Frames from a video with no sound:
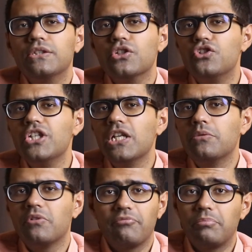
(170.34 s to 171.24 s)
The
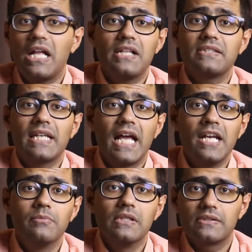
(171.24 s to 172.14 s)
genome of plants and
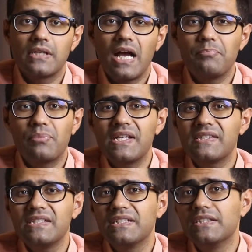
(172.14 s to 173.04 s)
animals are
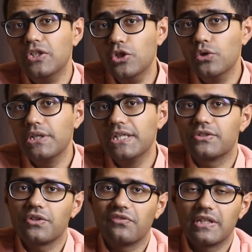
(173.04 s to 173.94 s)
present in the
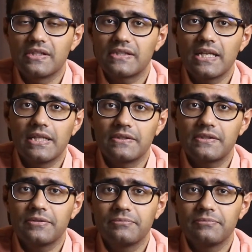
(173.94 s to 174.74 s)
nucleus of their cells.